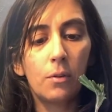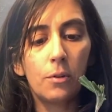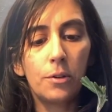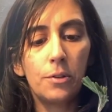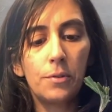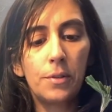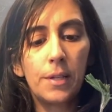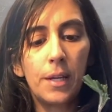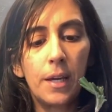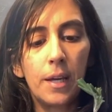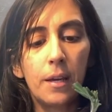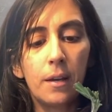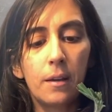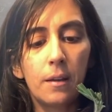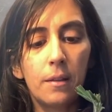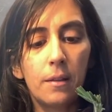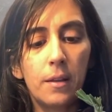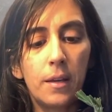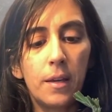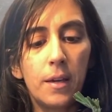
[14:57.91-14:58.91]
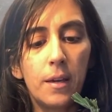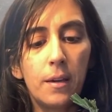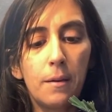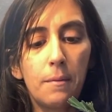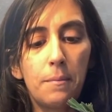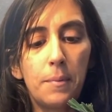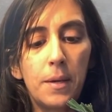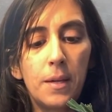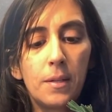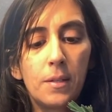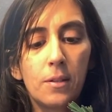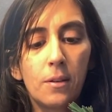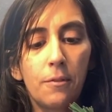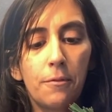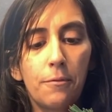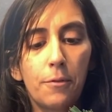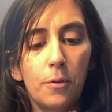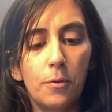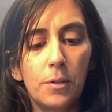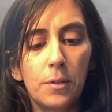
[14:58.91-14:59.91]
or you take the piece
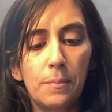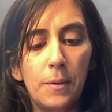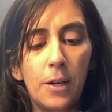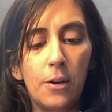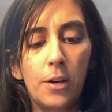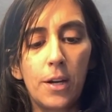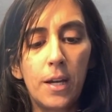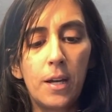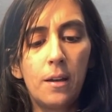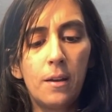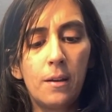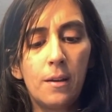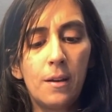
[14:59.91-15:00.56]
of rosemary,